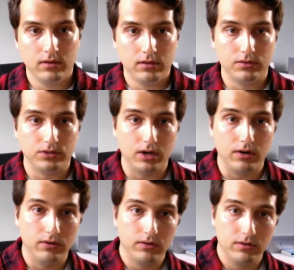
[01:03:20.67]

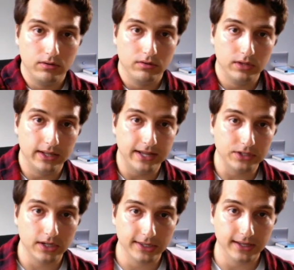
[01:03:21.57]
So, yeah, that's a
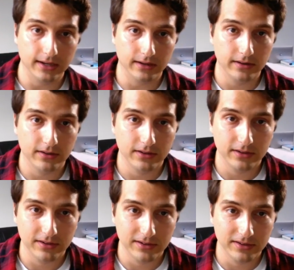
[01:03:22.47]
good thing.
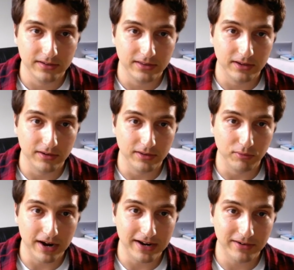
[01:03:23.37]
The, the
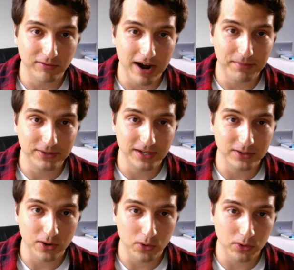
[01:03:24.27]
Reddit rabbit says,
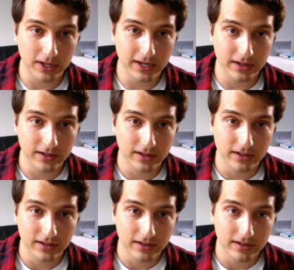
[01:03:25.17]
Holy,
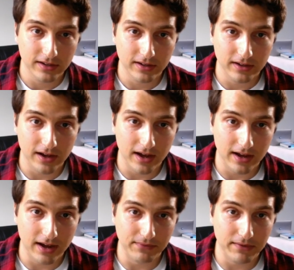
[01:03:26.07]

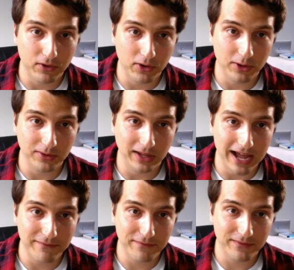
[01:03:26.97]
I've never heard you
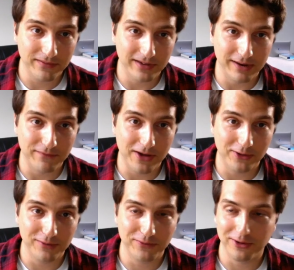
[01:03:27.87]
laugh, and I follow
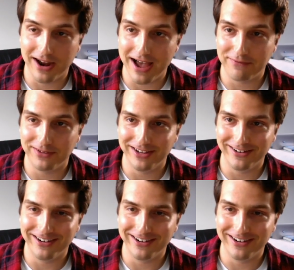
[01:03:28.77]
you for a half a year.